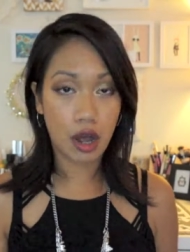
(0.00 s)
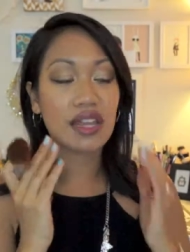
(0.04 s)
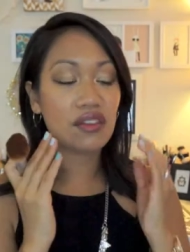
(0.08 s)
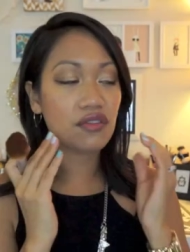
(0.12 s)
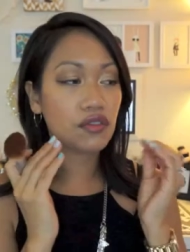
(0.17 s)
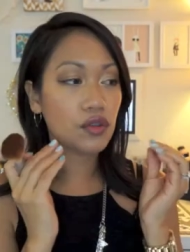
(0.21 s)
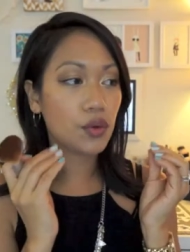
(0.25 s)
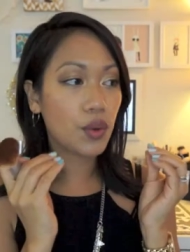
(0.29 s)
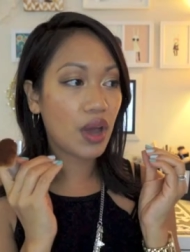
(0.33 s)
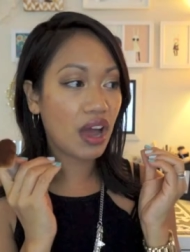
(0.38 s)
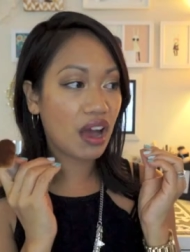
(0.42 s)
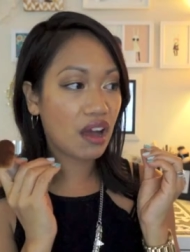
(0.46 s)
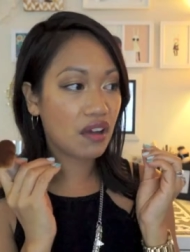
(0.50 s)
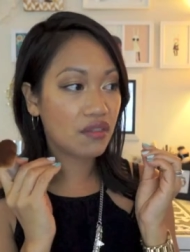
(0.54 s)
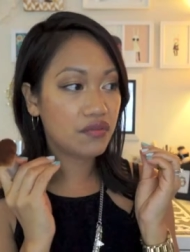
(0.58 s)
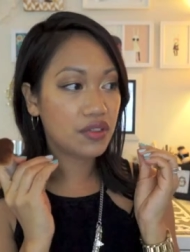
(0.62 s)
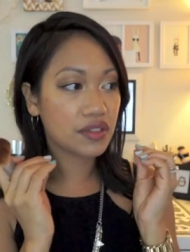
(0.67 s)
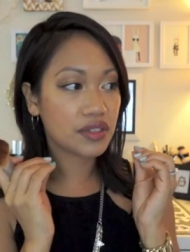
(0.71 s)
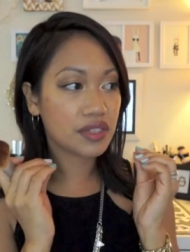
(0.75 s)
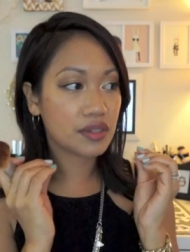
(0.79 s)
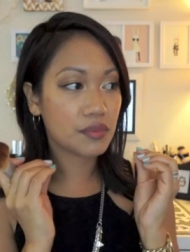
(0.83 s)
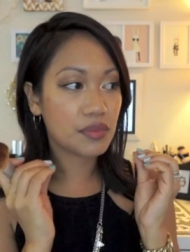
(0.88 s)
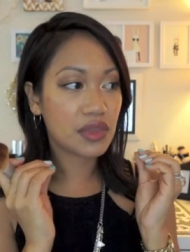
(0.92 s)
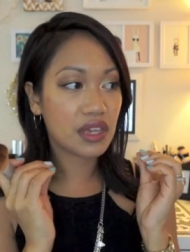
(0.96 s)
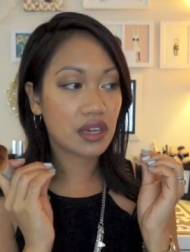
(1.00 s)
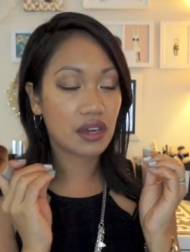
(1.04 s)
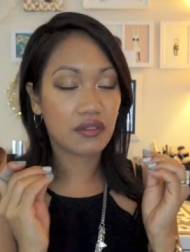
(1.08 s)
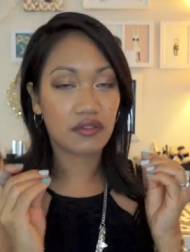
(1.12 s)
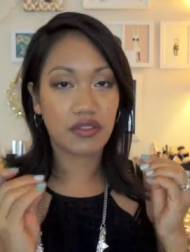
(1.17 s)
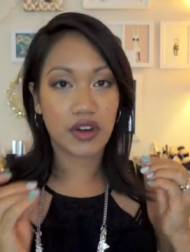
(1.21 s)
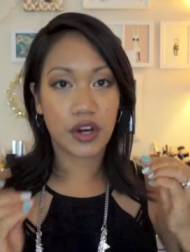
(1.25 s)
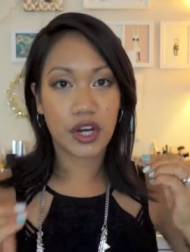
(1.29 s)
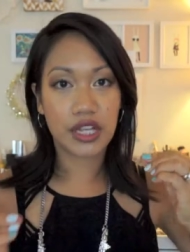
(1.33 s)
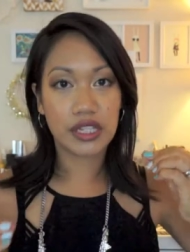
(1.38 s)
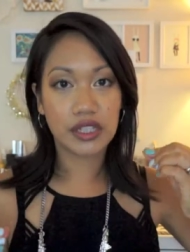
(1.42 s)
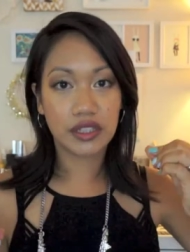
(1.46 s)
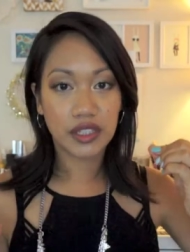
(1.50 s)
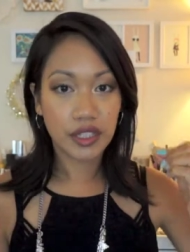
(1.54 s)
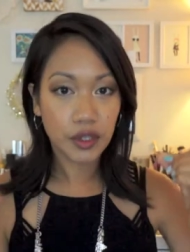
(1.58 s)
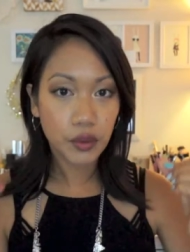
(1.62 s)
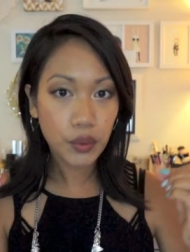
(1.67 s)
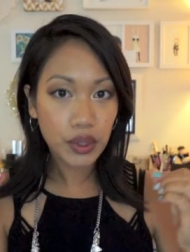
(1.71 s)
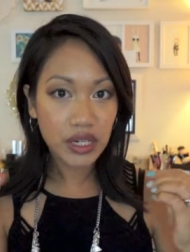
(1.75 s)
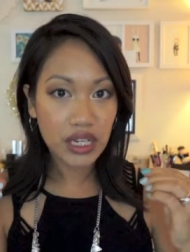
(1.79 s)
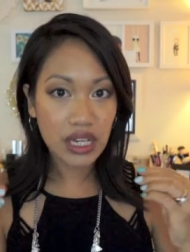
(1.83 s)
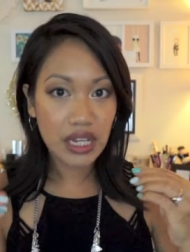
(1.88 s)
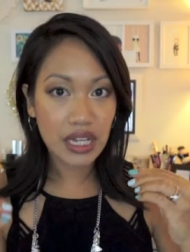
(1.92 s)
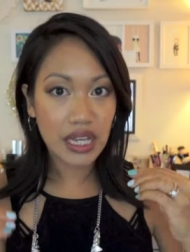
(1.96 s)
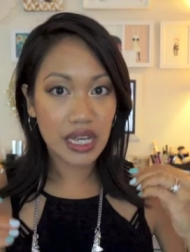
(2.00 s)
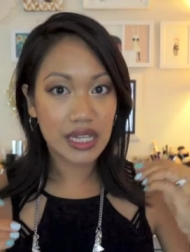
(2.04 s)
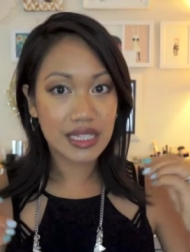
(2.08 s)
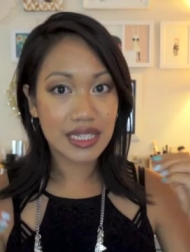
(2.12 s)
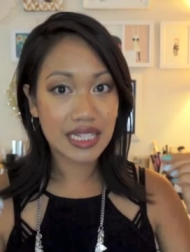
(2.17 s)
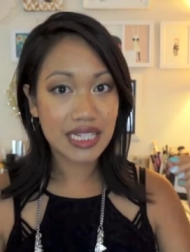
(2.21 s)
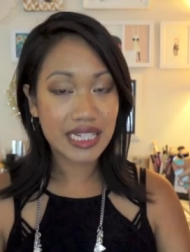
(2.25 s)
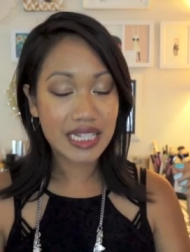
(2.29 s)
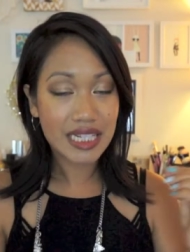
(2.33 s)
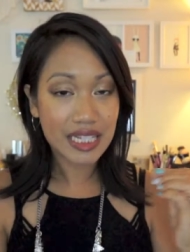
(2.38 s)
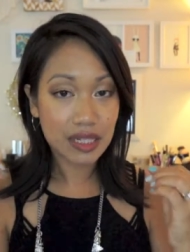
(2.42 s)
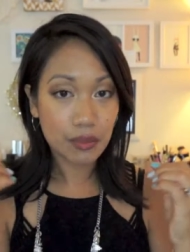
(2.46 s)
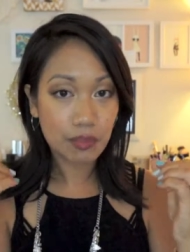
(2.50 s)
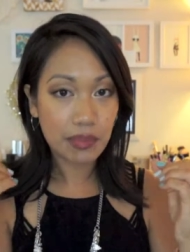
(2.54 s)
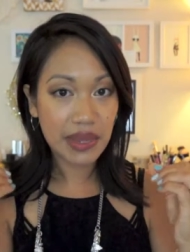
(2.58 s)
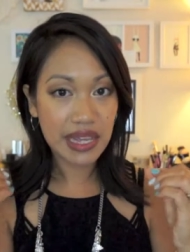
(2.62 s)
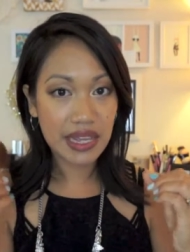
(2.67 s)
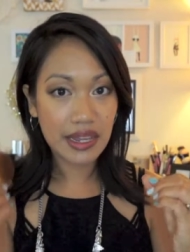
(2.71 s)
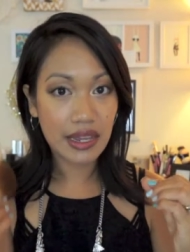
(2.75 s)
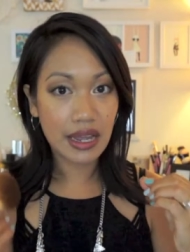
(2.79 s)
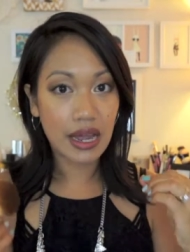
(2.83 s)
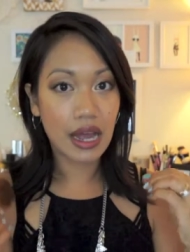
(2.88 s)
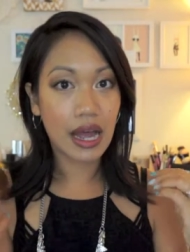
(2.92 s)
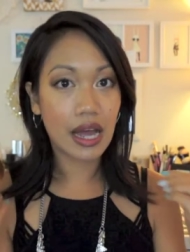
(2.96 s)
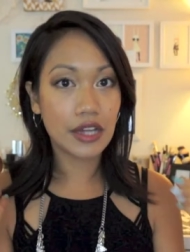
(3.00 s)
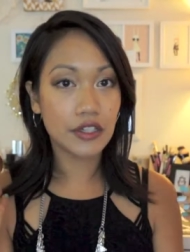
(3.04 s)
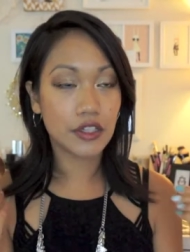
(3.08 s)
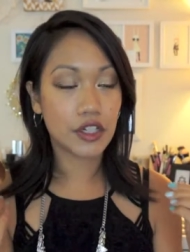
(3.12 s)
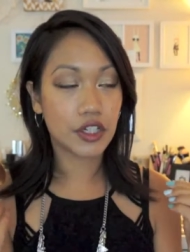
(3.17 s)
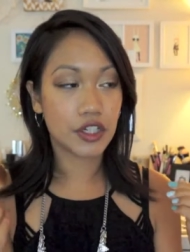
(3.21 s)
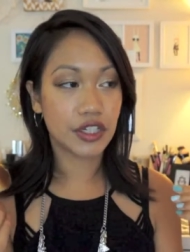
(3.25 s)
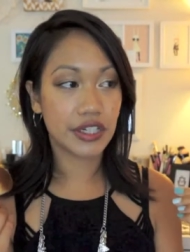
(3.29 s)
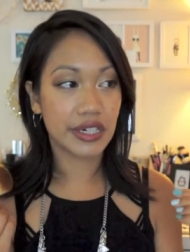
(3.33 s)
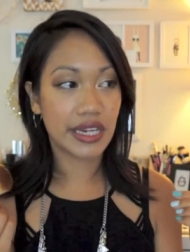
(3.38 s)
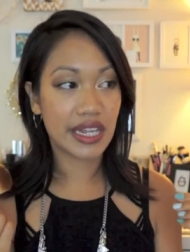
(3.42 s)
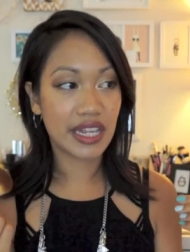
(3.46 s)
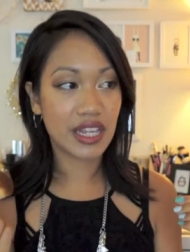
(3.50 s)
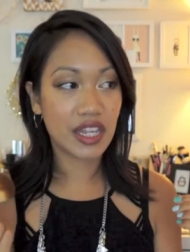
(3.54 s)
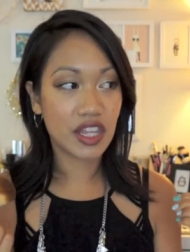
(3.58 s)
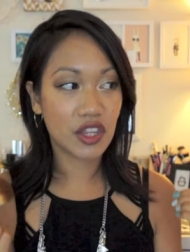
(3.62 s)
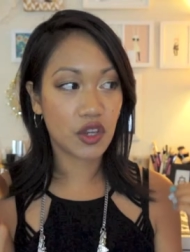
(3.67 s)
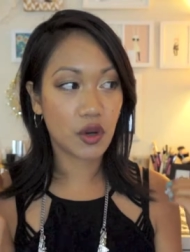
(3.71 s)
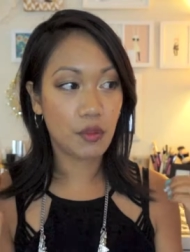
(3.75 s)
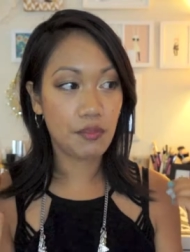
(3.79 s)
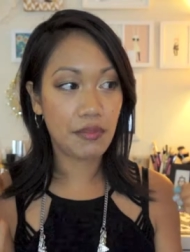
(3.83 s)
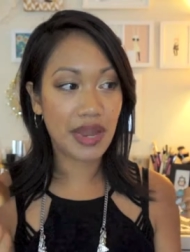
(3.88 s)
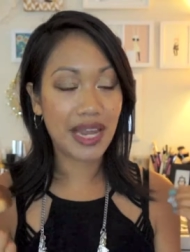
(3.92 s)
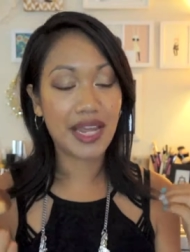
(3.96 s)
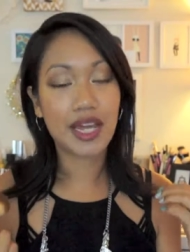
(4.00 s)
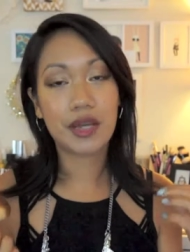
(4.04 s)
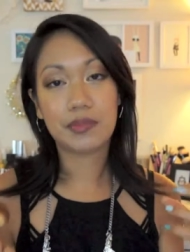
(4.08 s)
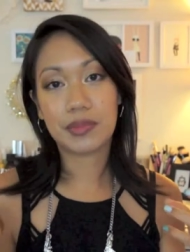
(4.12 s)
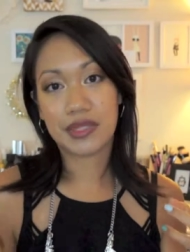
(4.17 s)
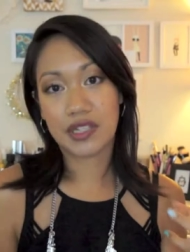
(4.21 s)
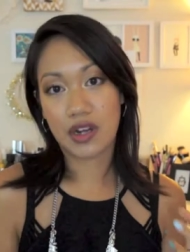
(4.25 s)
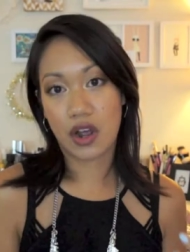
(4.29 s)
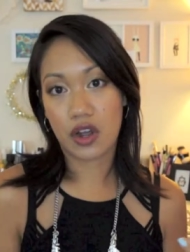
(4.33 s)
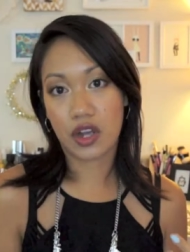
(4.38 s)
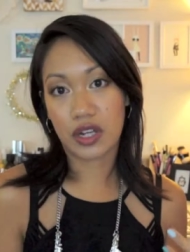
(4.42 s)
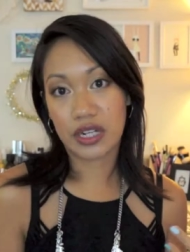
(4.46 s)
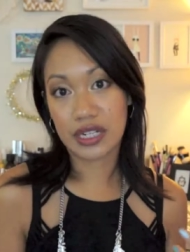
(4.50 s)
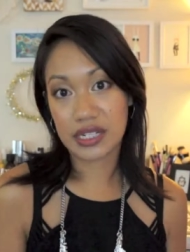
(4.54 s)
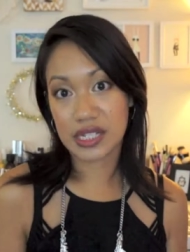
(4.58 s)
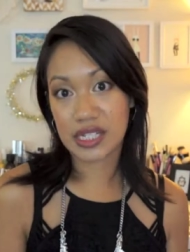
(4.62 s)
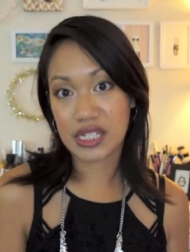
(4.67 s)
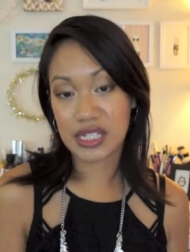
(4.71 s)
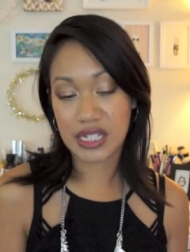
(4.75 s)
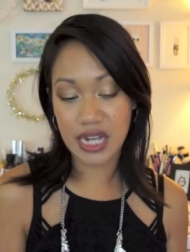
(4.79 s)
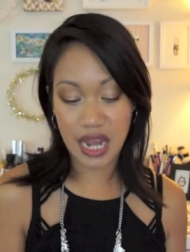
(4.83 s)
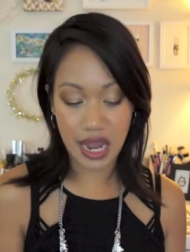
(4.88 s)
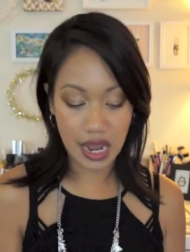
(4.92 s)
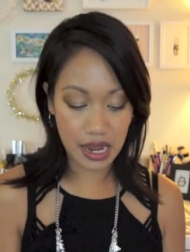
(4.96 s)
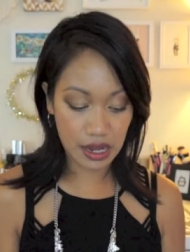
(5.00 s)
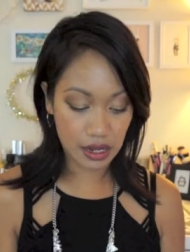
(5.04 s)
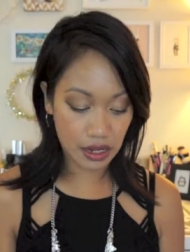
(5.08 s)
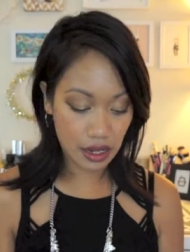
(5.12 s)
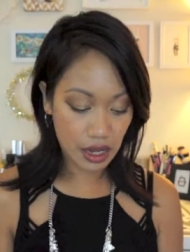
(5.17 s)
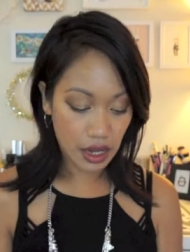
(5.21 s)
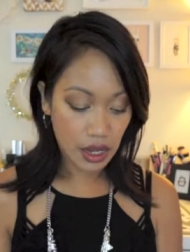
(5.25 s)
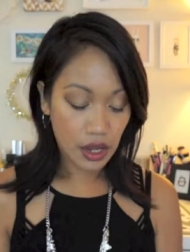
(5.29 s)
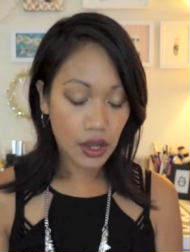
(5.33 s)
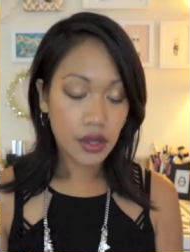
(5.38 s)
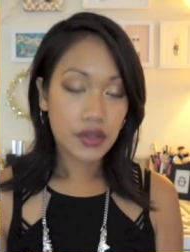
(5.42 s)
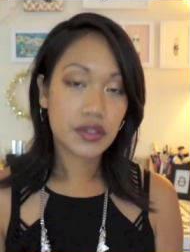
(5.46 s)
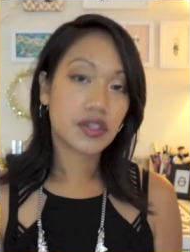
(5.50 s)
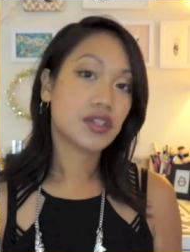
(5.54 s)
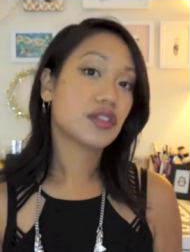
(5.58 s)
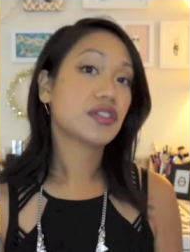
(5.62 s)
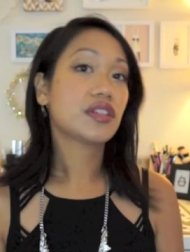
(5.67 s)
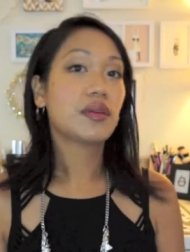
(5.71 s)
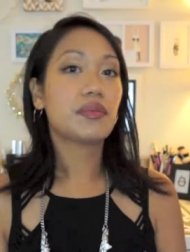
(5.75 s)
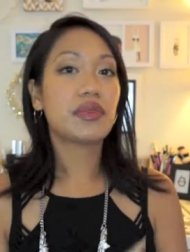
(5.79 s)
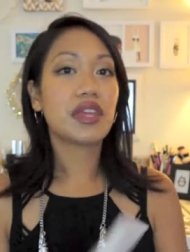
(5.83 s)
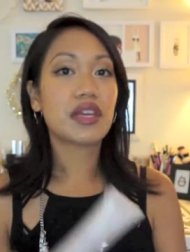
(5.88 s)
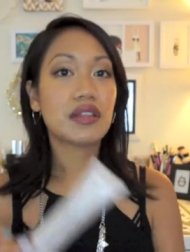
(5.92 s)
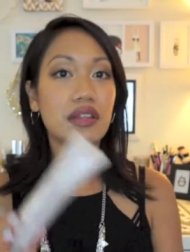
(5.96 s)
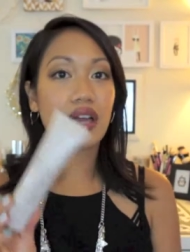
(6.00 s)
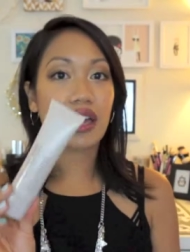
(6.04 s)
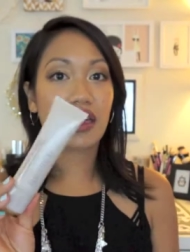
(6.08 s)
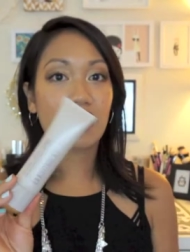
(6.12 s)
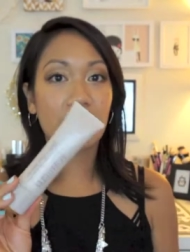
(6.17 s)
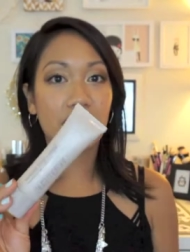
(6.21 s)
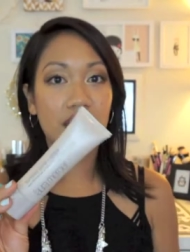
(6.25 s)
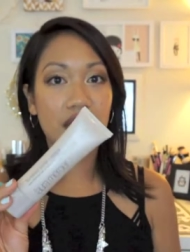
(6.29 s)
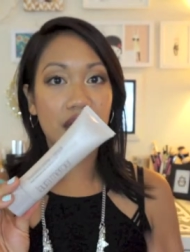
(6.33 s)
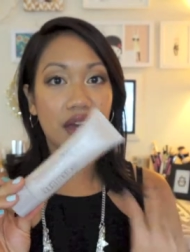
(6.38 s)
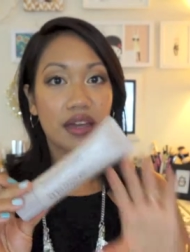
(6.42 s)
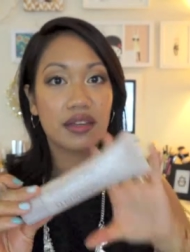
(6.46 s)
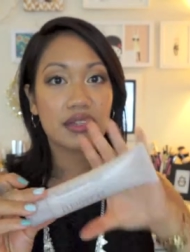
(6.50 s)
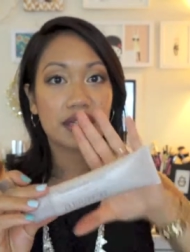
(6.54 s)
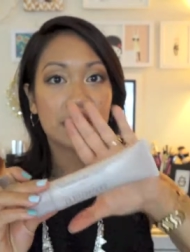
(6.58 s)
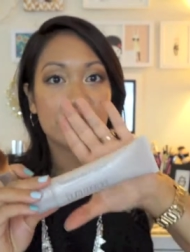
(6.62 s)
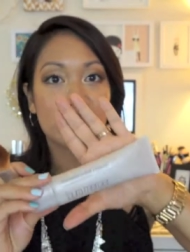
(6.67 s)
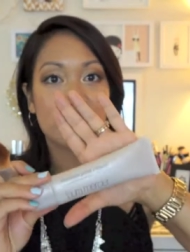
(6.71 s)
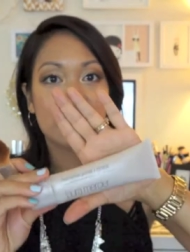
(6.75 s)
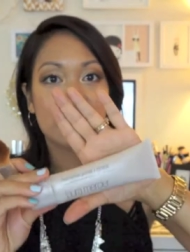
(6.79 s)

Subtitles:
If you have something very liquidy and slippy underneath, your makeup's not going to stay. So something like this